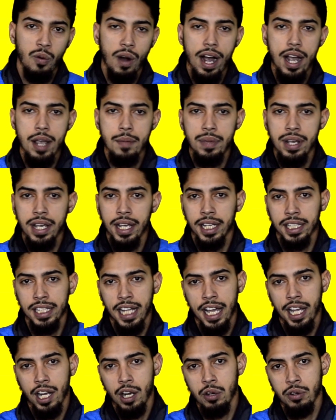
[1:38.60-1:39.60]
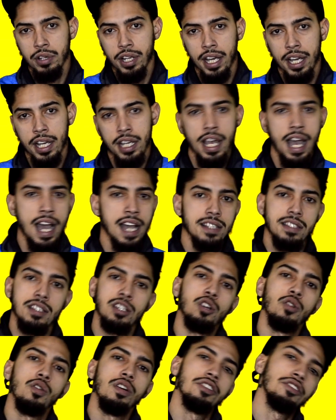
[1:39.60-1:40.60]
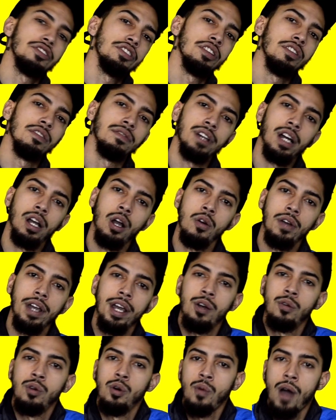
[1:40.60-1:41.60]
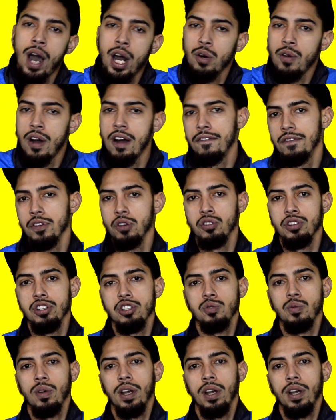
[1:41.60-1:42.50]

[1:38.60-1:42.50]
Why being like, okay, asking the question of like, okay, well, why do I feel this